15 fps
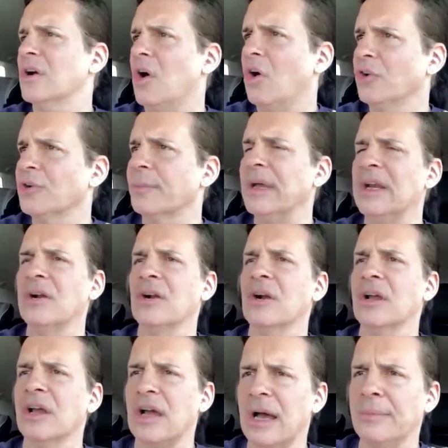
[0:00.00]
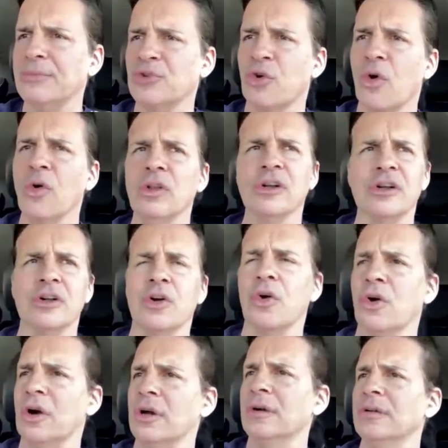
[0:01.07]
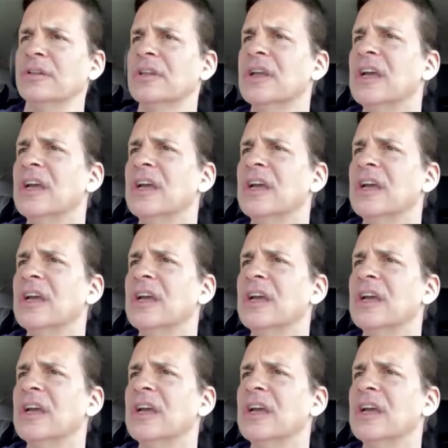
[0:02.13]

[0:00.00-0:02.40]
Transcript: an alderman or a comptroller or a